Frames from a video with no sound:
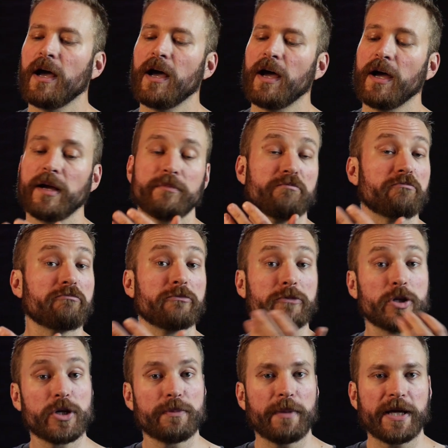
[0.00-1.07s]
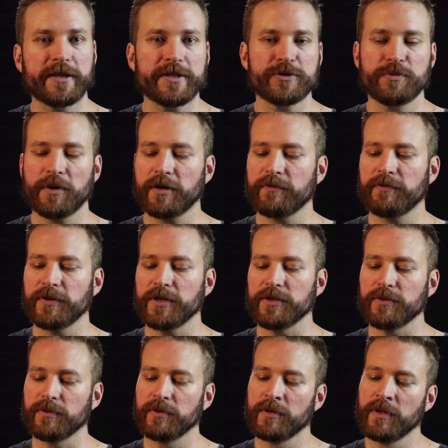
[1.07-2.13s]
Uh, you can make these work for
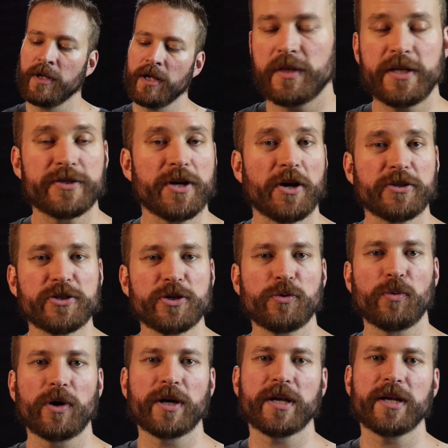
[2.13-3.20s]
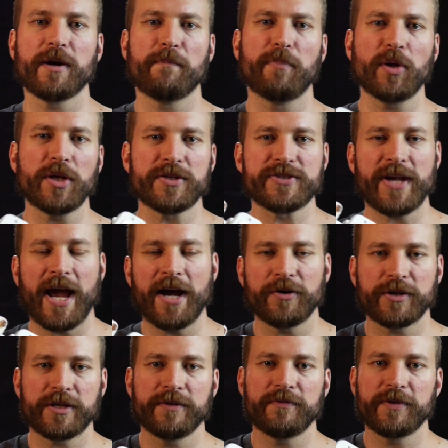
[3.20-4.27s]
you. These also work in a bullets
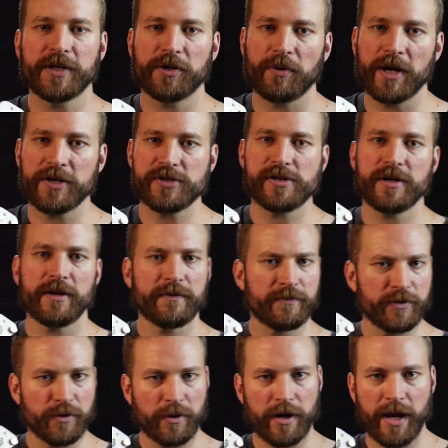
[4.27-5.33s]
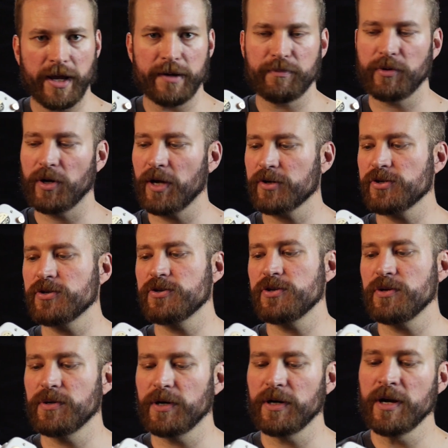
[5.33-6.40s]
out configuration if you're a production
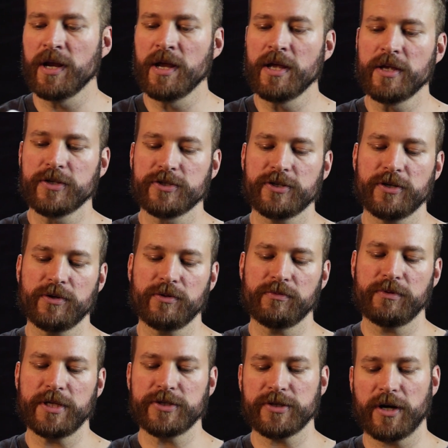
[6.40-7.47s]
shooter. So these